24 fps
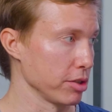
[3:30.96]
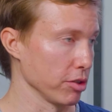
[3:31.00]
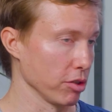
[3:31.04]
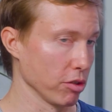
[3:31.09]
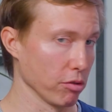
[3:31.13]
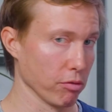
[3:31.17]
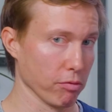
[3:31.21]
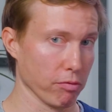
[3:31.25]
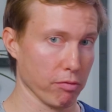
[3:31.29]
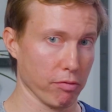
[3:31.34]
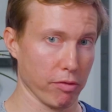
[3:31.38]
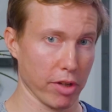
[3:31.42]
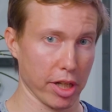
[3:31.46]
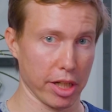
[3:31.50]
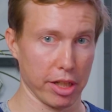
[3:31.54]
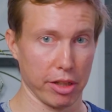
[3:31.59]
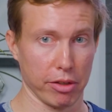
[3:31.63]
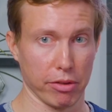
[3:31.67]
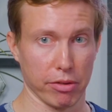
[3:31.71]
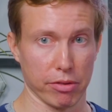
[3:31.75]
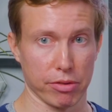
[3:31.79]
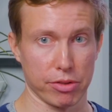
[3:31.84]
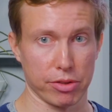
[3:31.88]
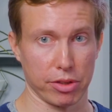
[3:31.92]
So when
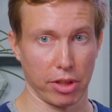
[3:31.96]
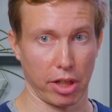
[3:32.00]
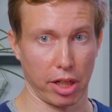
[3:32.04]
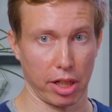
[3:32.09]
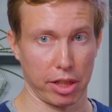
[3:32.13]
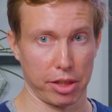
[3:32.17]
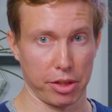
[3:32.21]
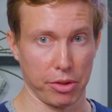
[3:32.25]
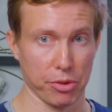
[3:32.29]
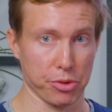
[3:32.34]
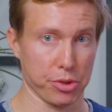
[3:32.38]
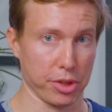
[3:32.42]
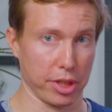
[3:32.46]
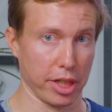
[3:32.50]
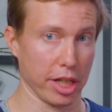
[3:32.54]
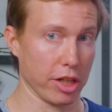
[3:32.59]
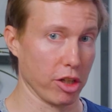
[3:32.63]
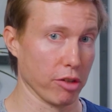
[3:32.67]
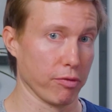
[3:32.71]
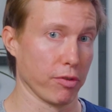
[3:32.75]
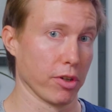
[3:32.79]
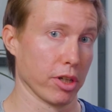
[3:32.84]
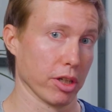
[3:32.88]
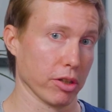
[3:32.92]
you start using
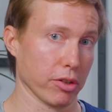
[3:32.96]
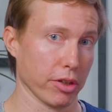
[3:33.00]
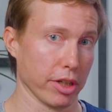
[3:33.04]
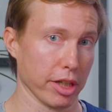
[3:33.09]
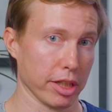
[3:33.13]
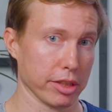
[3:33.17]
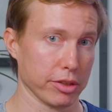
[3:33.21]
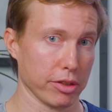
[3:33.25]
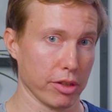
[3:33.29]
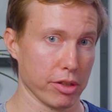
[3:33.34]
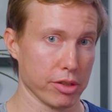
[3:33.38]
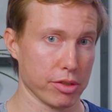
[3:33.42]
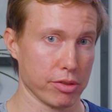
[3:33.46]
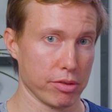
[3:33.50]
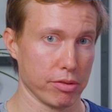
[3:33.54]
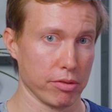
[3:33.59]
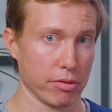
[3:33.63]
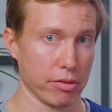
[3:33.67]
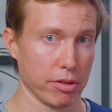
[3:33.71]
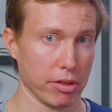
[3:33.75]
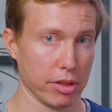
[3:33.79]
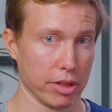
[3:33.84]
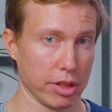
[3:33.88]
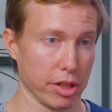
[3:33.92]
any of our connectors,
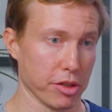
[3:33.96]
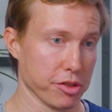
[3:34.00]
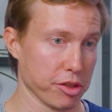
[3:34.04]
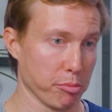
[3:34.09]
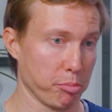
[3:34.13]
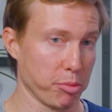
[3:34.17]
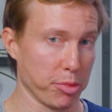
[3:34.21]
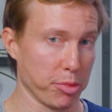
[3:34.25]
there's a